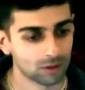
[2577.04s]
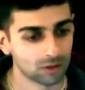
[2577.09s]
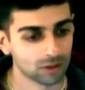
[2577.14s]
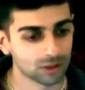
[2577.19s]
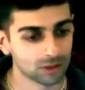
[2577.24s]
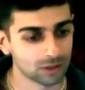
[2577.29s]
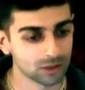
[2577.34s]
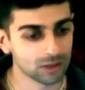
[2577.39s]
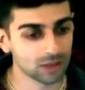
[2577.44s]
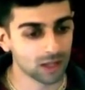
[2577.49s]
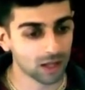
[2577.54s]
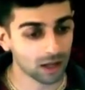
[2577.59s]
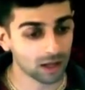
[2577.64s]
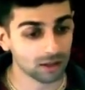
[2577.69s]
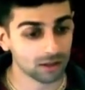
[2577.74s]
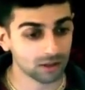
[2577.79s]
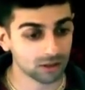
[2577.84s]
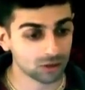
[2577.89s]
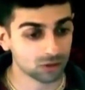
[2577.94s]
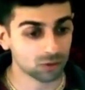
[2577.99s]

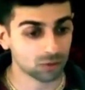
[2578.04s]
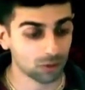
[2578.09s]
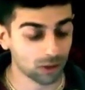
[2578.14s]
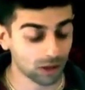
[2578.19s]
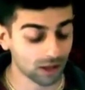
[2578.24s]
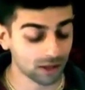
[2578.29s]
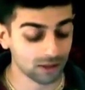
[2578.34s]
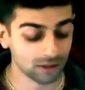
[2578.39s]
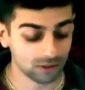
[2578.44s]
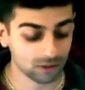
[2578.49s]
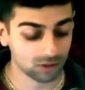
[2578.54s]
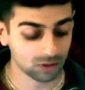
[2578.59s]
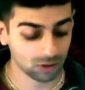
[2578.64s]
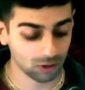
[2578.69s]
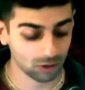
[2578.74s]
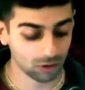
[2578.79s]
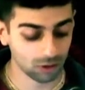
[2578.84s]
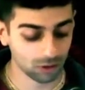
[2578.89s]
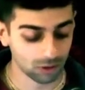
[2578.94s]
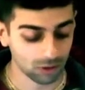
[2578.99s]
Yeah, that's right.
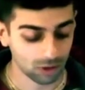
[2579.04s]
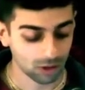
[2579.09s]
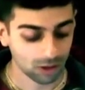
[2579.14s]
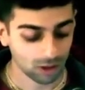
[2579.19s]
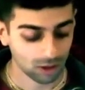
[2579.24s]
So